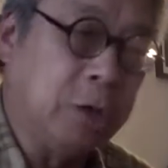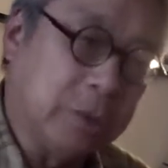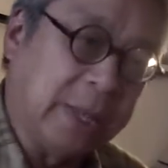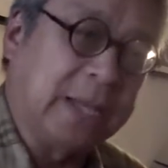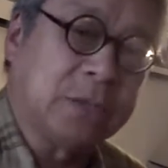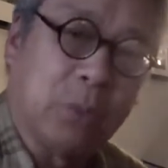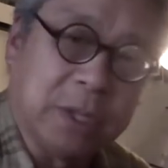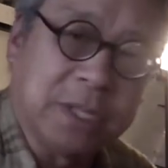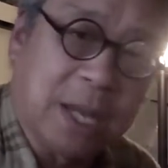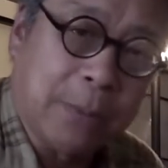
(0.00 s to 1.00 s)
then you know that's
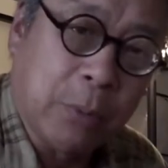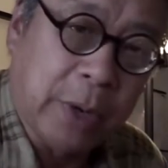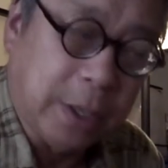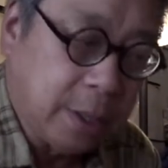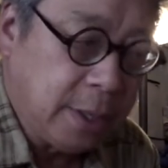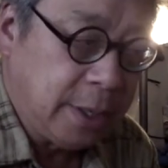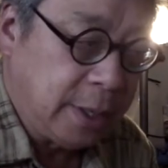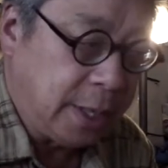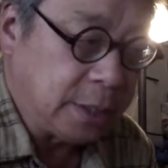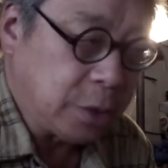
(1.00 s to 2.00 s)
one stop away.
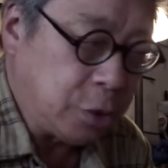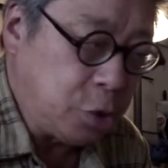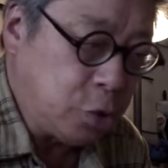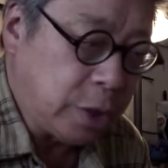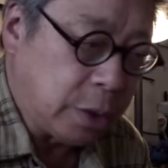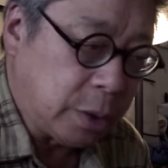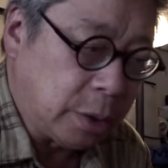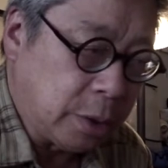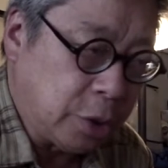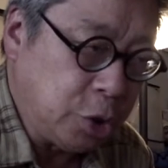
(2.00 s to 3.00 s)
And so you can
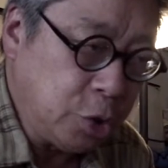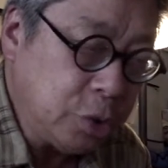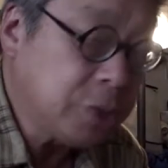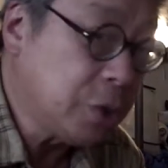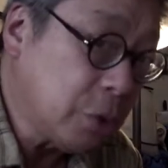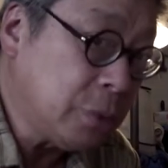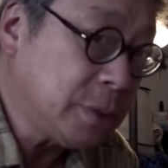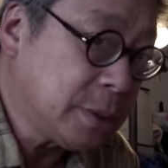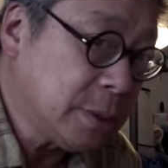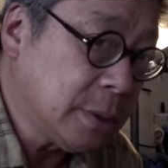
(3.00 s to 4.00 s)
use
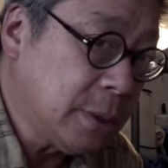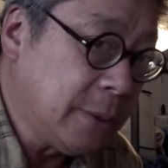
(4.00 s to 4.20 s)
those